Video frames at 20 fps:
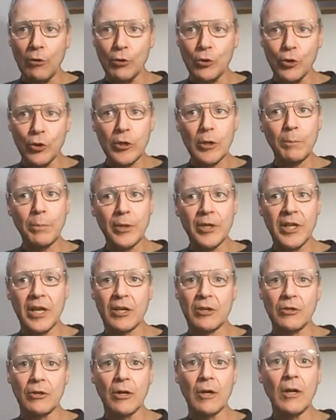How good a
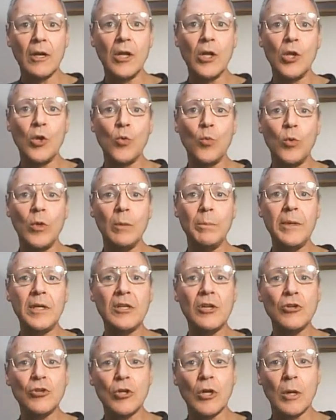predictor will
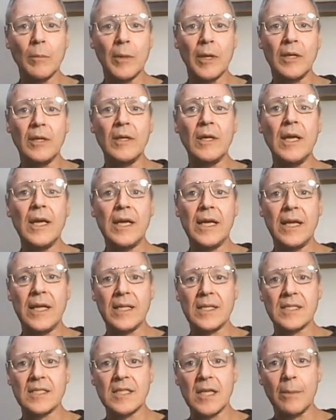be determined
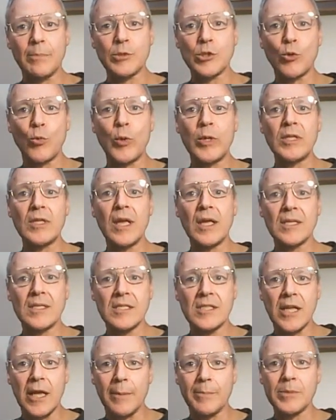in subsequent
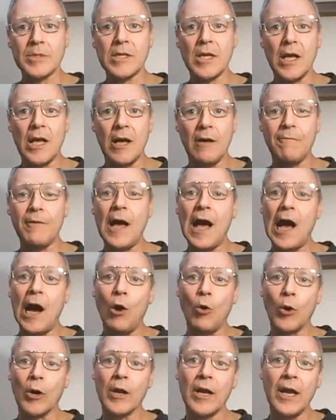steps of
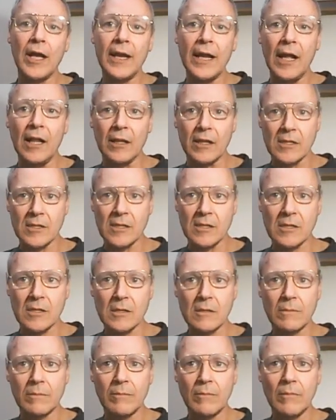our
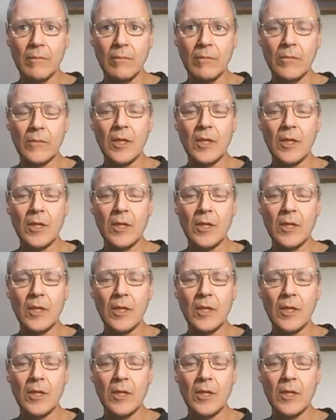analysis.